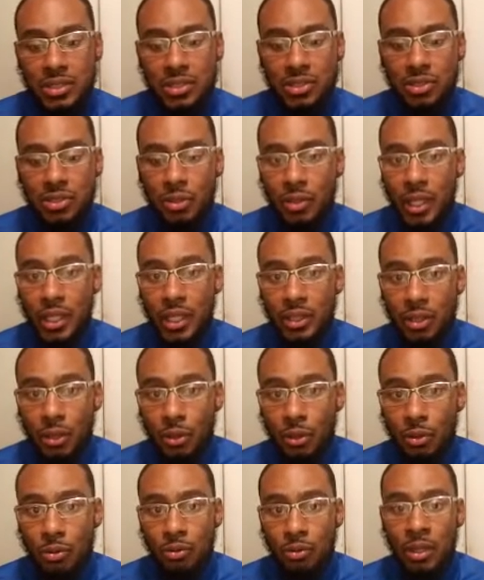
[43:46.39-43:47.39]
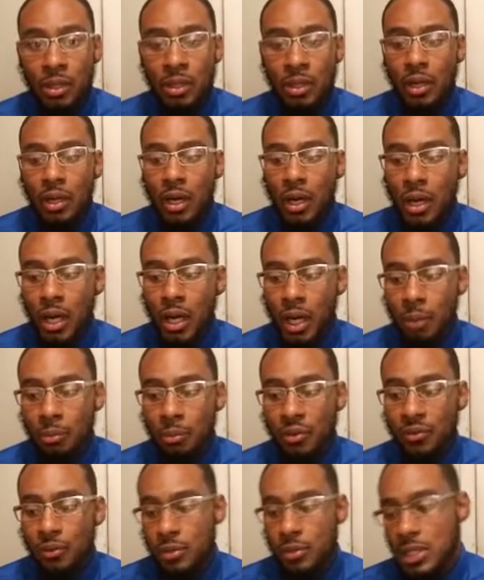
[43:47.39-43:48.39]
So they know
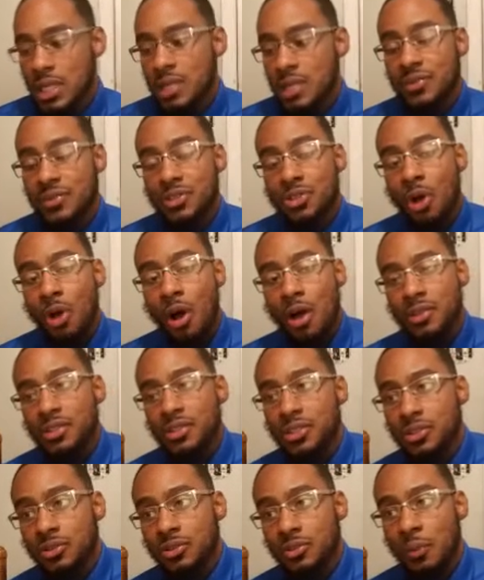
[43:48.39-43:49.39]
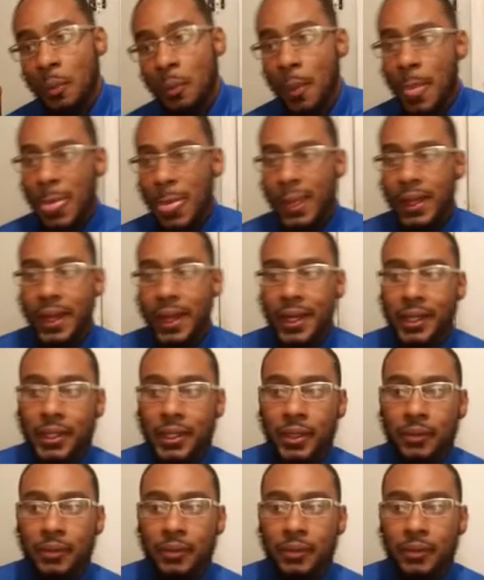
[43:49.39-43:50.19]
before they even talk to you, like